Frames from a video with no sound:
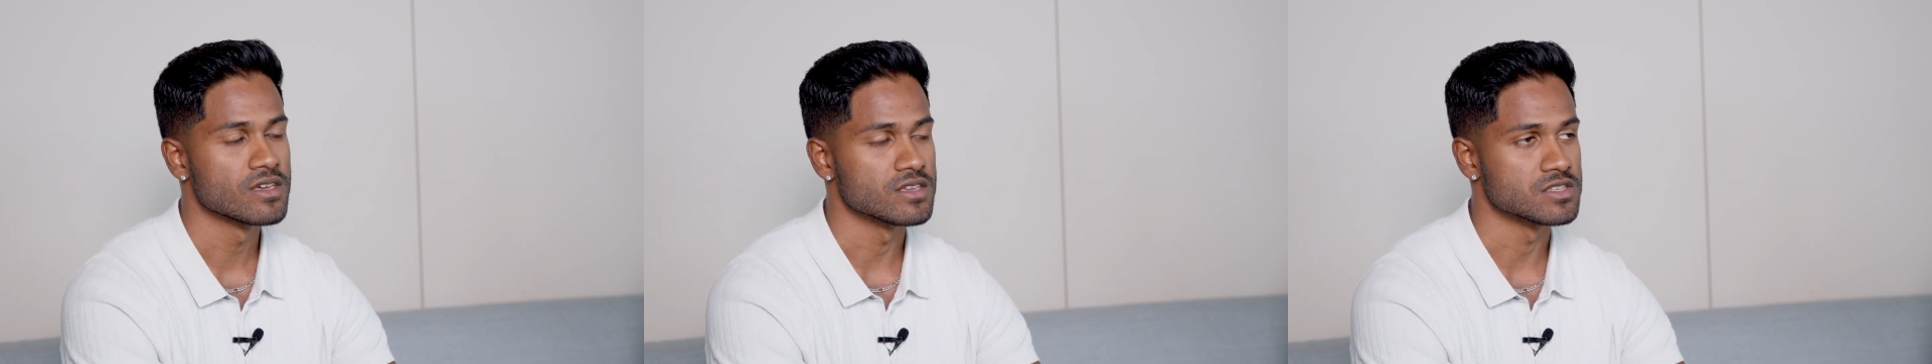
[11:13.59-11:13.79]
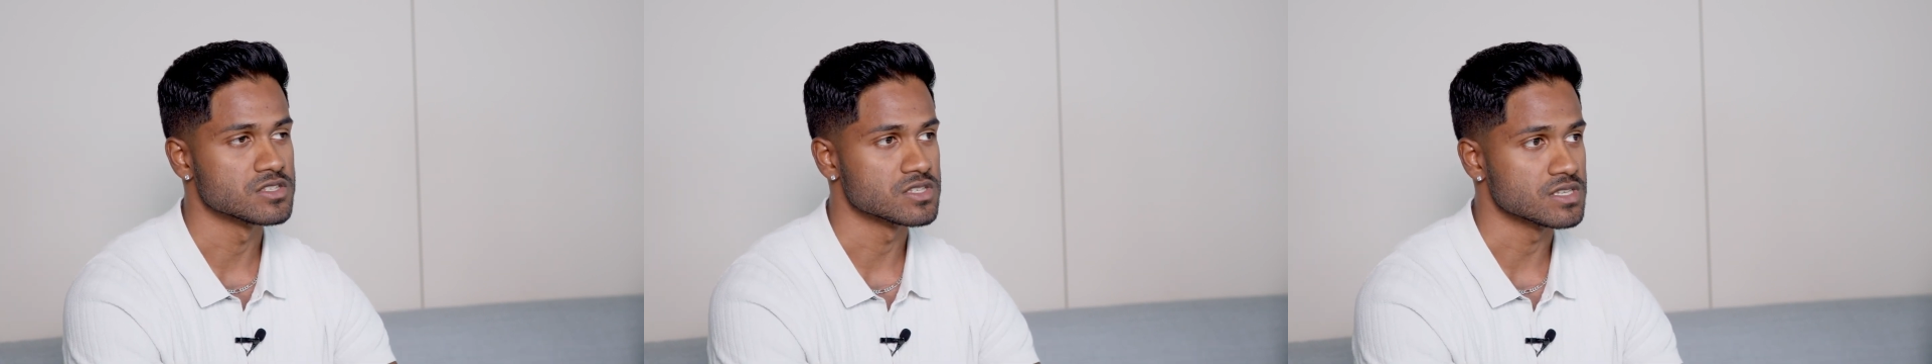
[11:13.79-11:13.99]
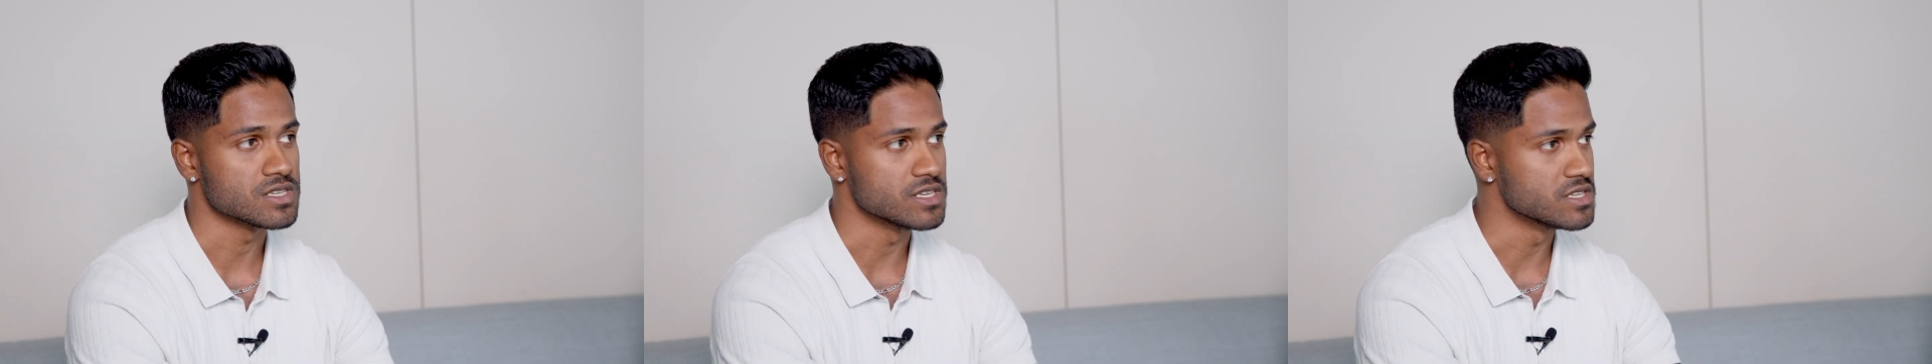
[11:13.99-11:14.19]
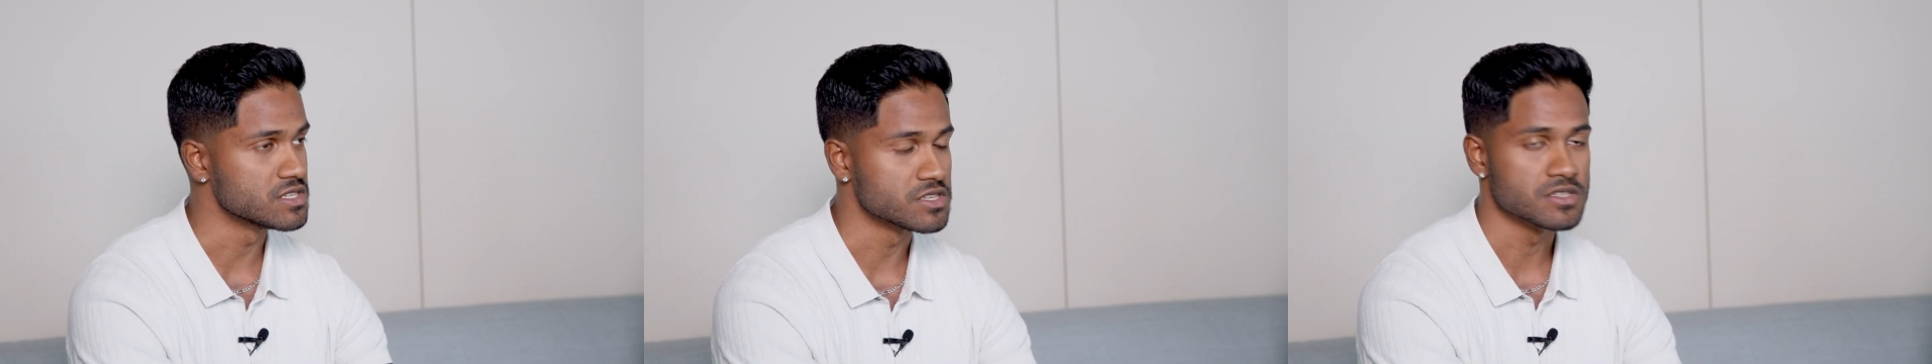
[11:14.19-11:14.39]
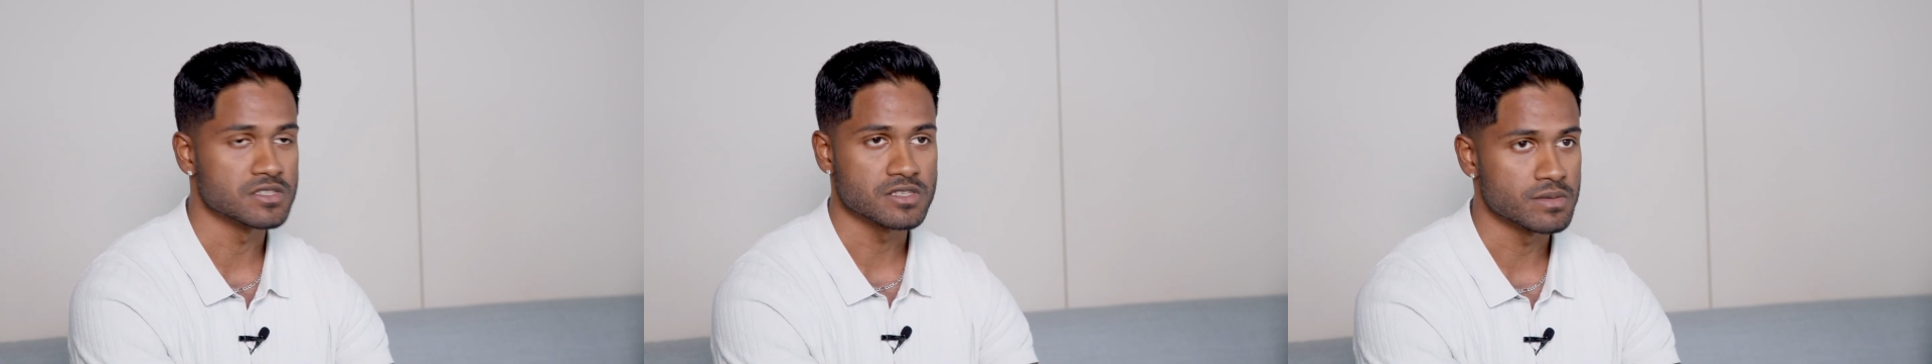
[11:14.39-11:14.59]
is
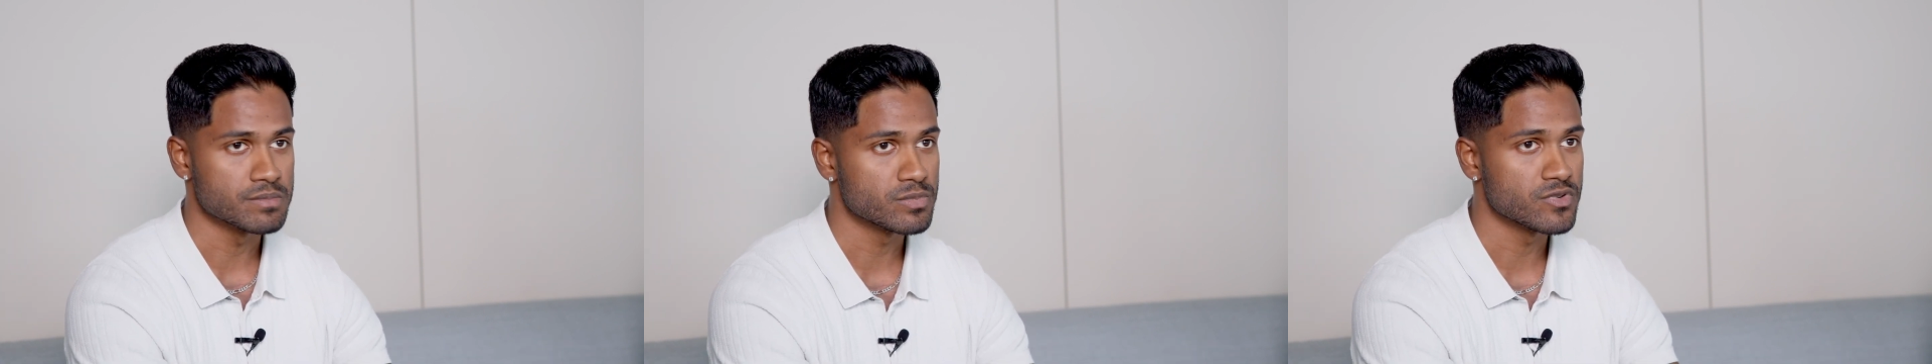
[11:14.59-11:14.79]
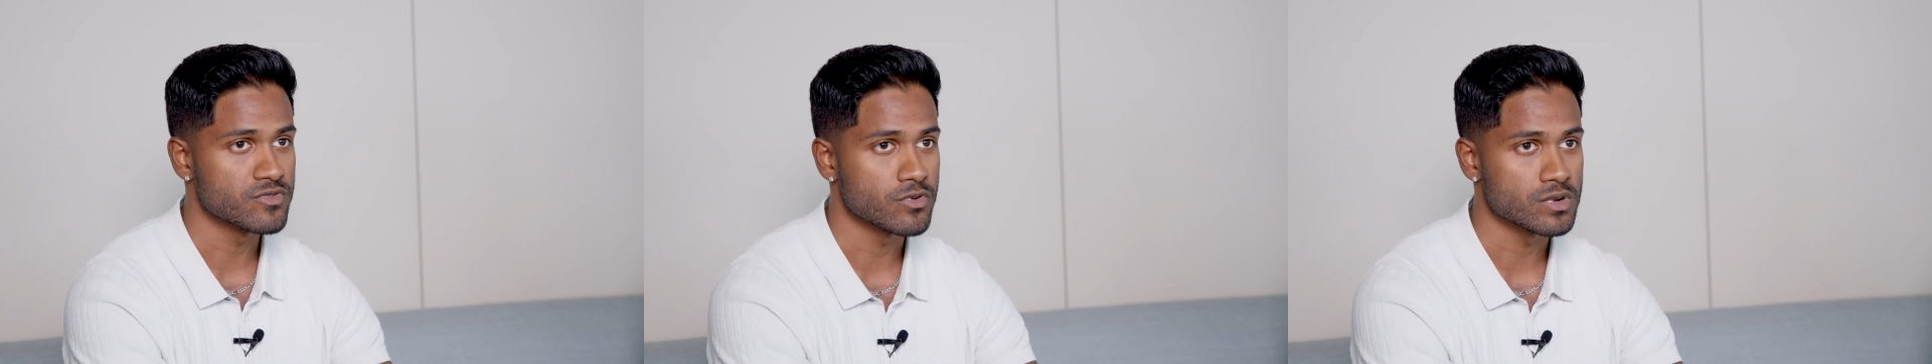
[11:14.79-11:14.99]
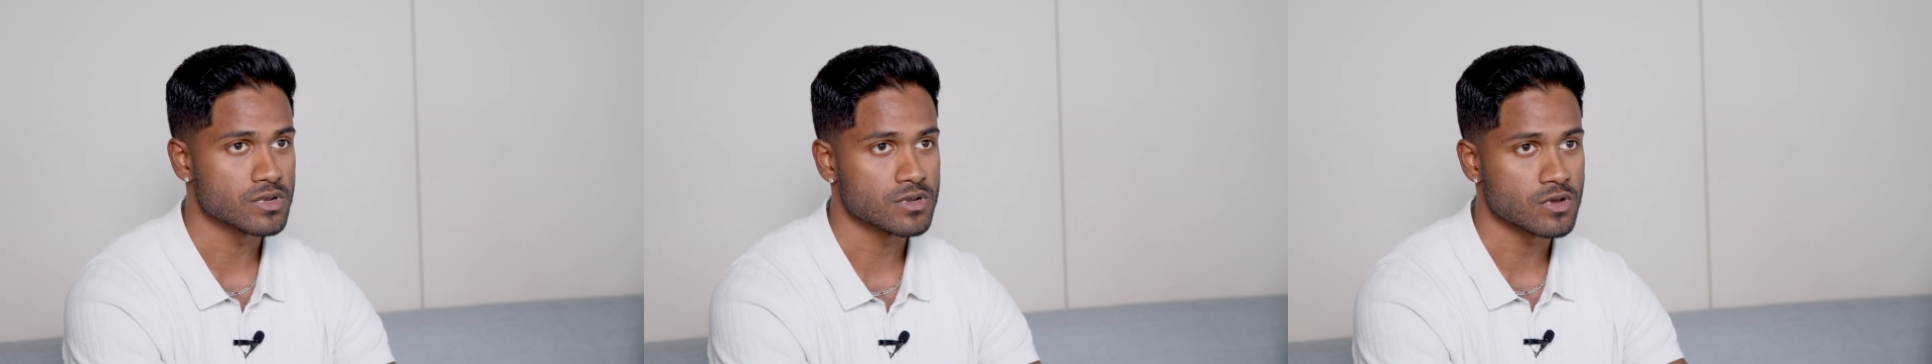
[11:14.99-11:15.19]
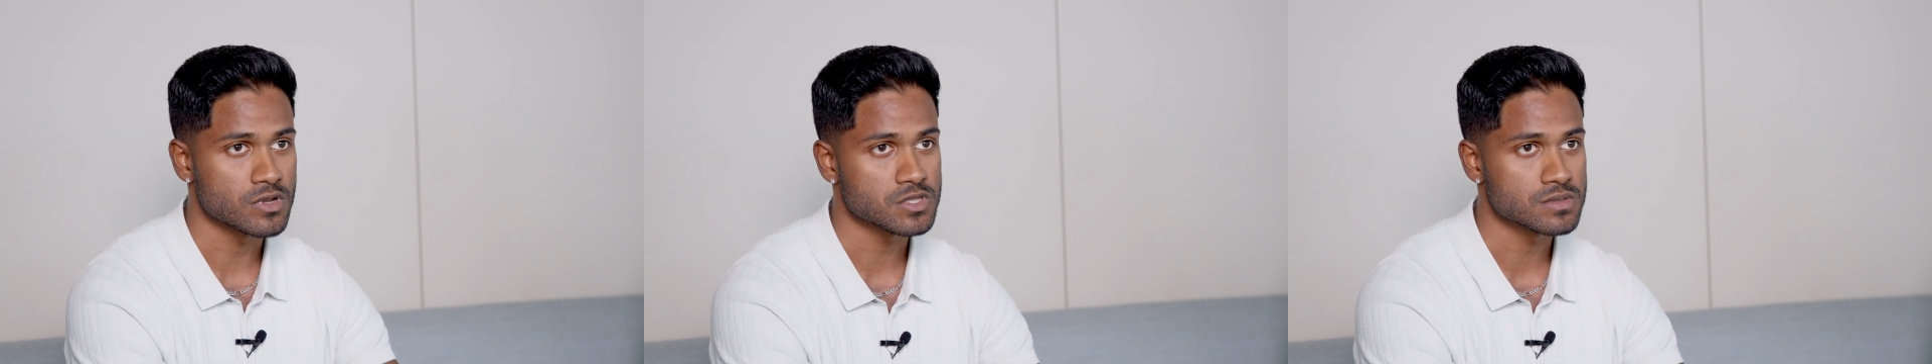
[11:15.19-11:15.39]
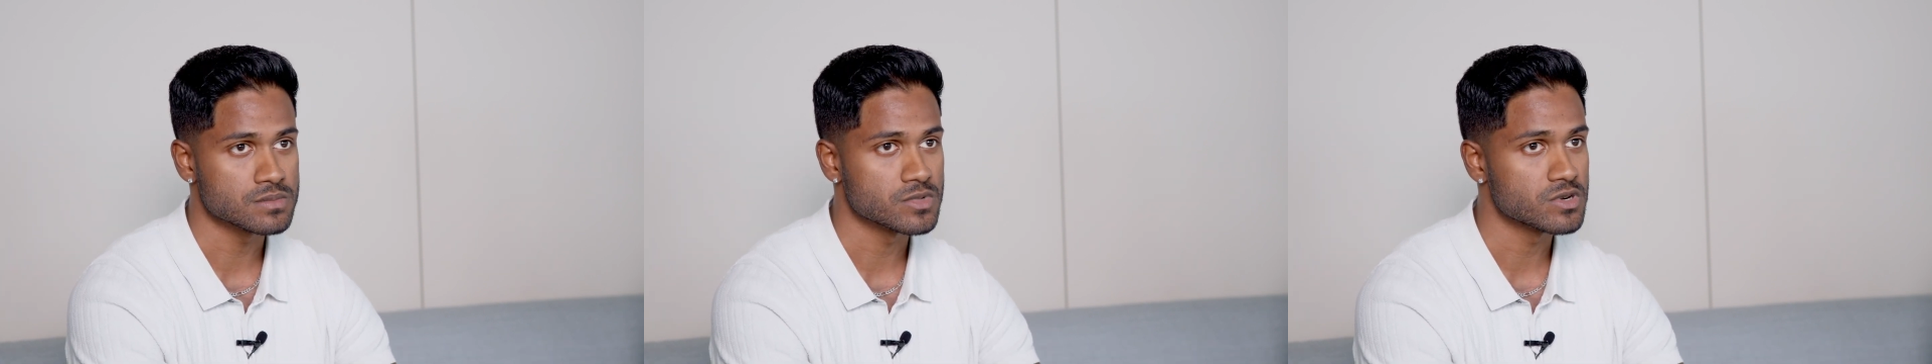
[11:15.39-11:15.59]
easy and simple for the
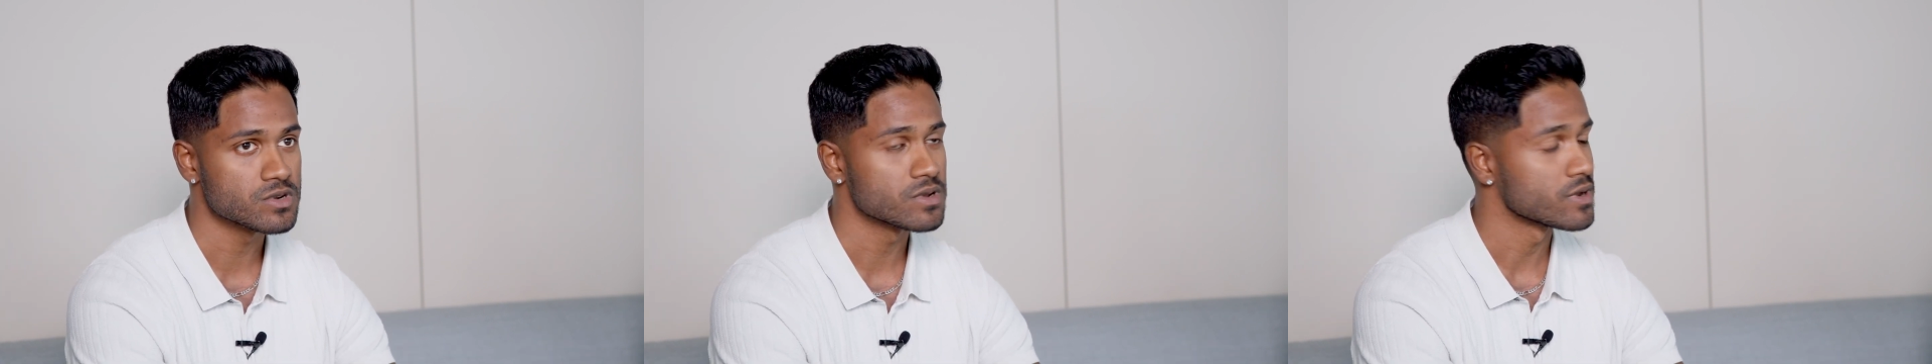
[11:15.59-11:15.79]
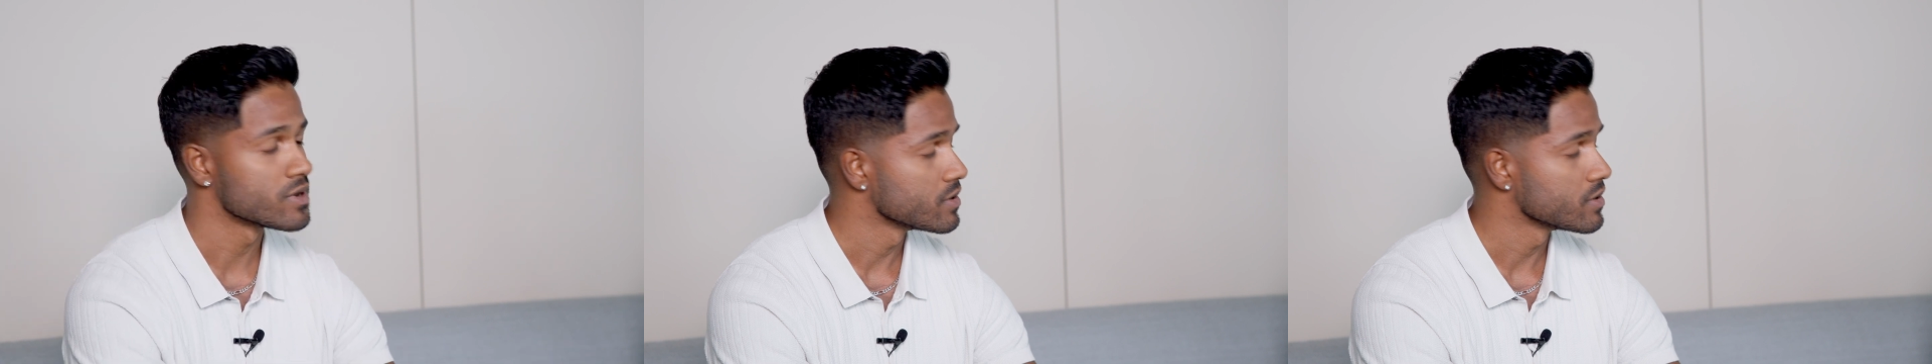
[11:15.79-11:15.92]
customer,